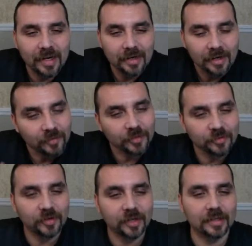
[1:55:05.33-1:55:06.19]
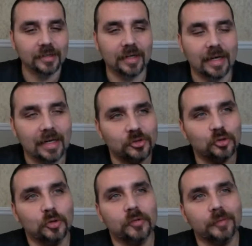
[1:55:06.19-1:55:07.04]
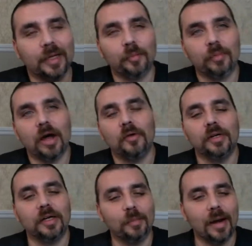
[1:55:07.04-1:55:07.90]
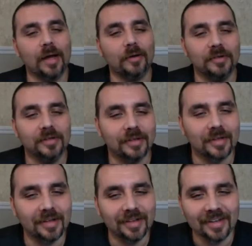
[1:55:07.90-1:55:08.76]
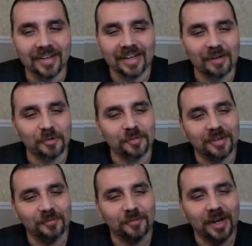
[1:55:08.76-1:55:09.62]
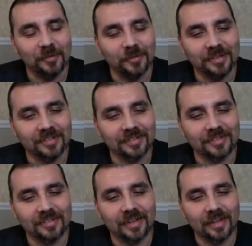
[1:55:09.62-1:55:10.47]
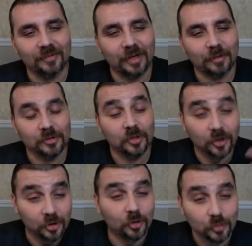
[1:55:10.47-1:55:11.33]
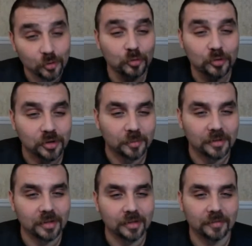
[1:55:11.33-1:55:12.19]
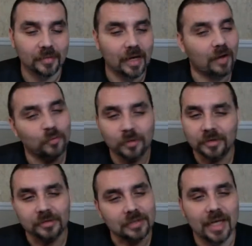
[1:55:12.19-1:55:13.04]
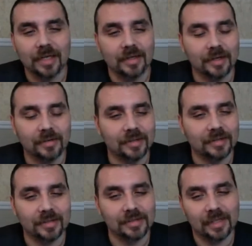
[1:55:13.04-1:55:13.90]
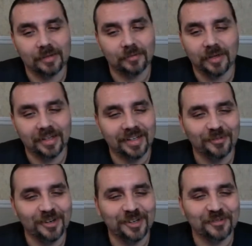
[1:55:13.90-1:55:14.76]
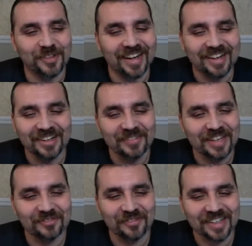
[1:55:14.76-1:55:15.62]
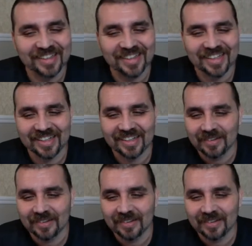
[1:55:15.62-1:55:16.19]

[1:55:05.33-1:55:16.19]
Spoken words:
I love the fucking thing. I got two of them. I had a brown one and a black one, and I would when I was gonna go do something, I wouldn't take it because I didn't want to get rid of it. I love that fucking thing.